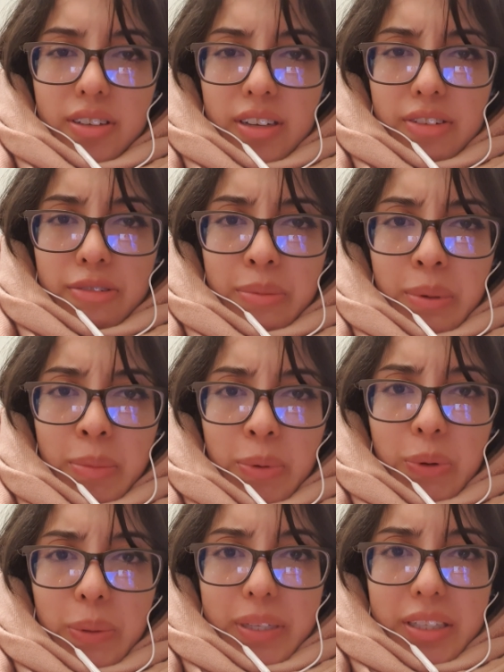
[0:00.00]
I don't remember
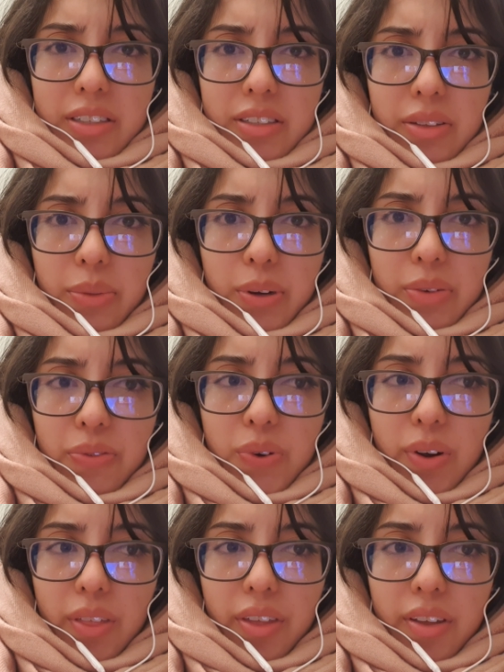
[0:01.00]
what we did on the
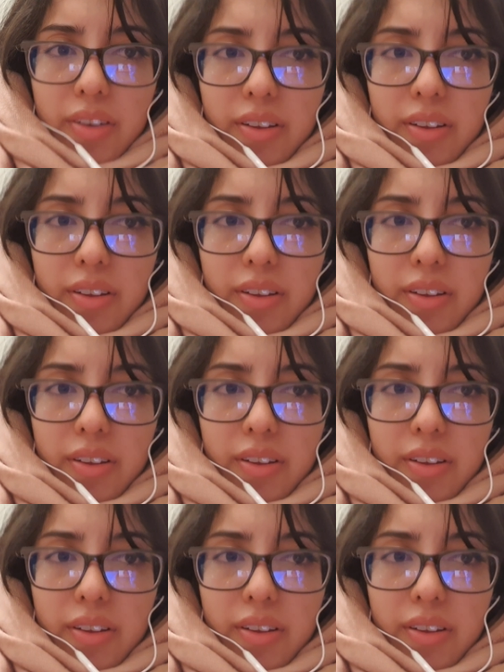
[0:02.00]
24th.